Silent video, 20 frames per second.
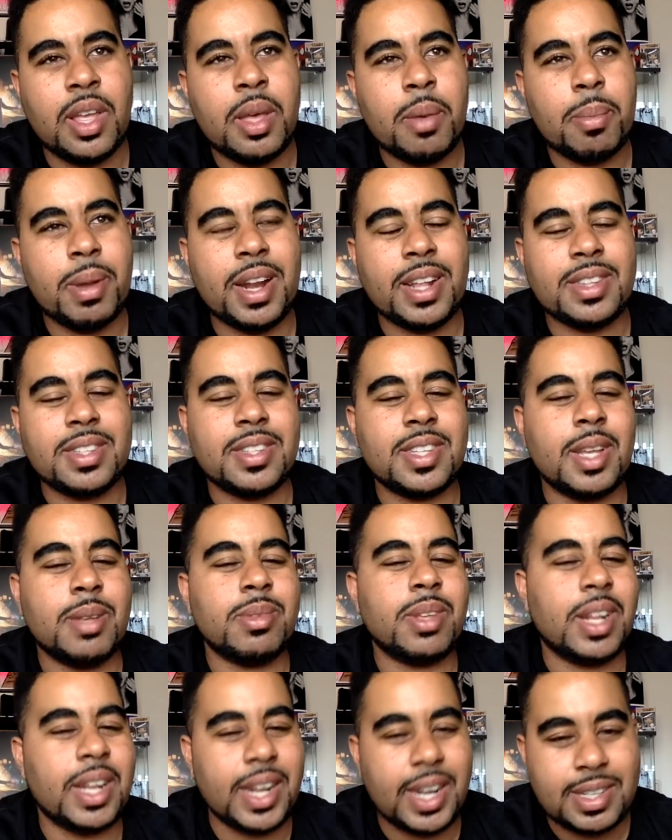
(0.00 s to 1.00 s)
But at the same
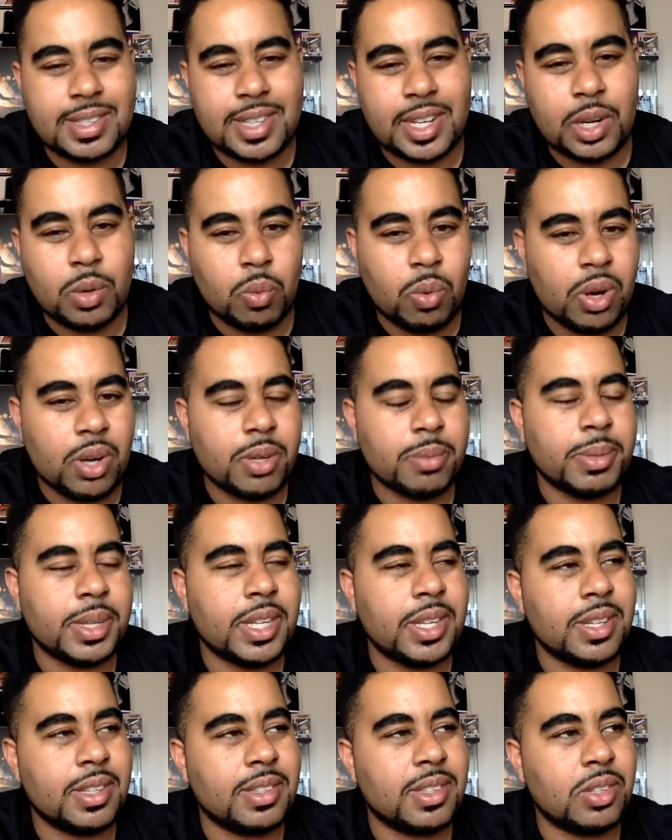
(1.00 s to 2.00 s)
time, like I said, it worked
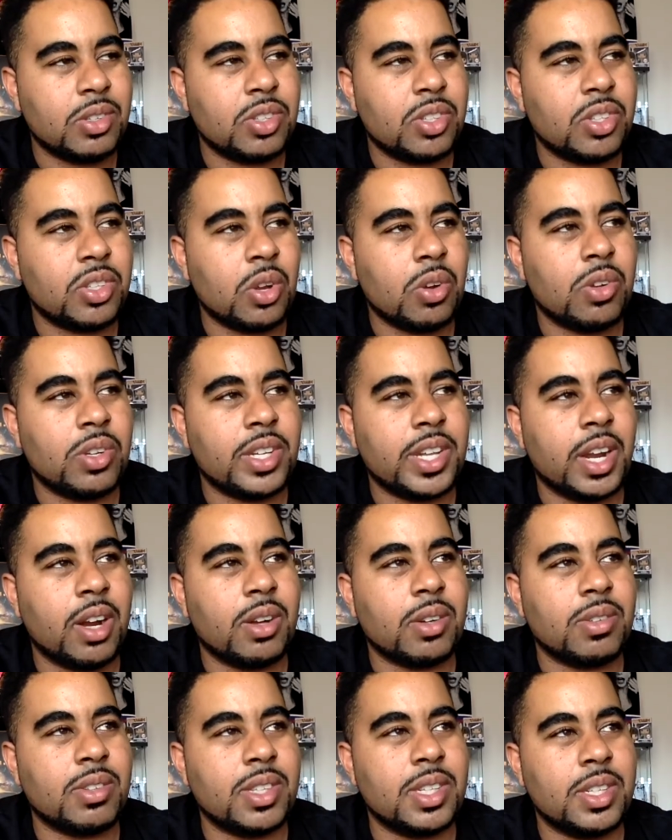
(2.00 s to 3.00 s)
because there's certain
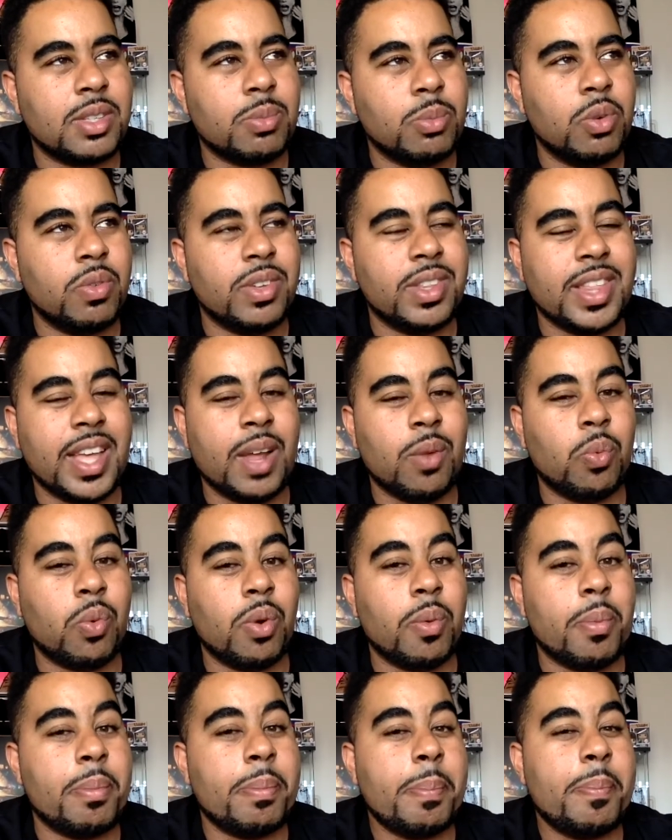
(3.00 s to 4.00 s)
characters in this movie that
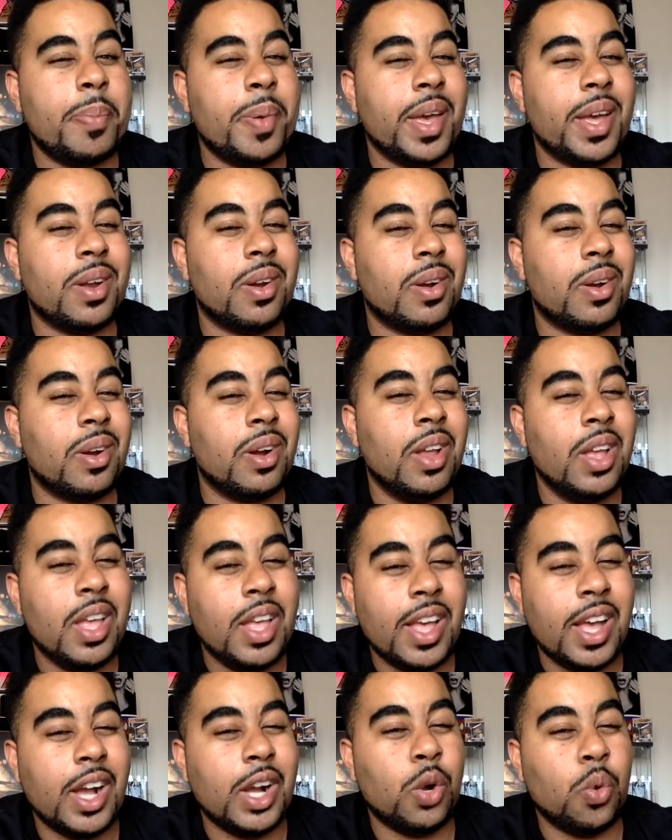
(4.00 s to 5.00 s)
were better
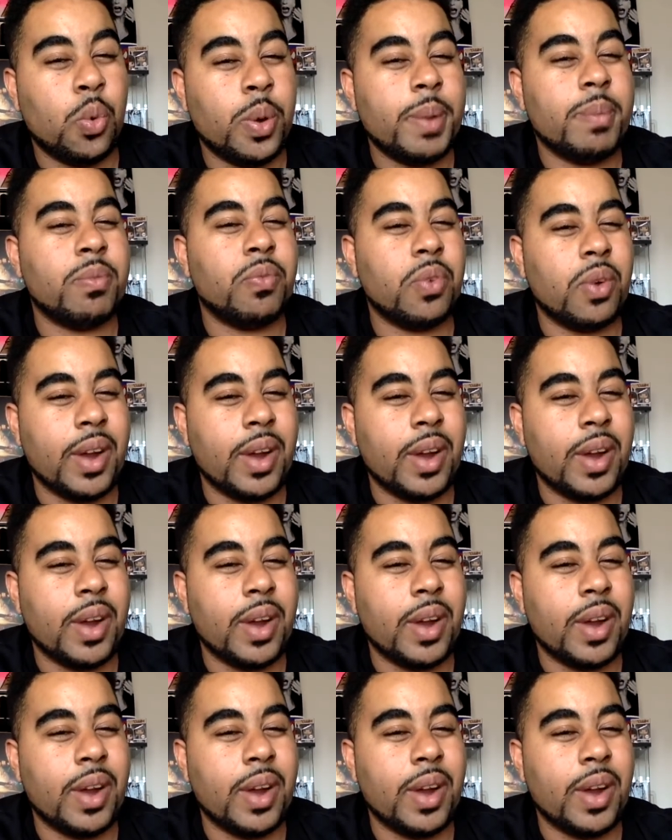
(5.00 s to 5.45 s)
equipped for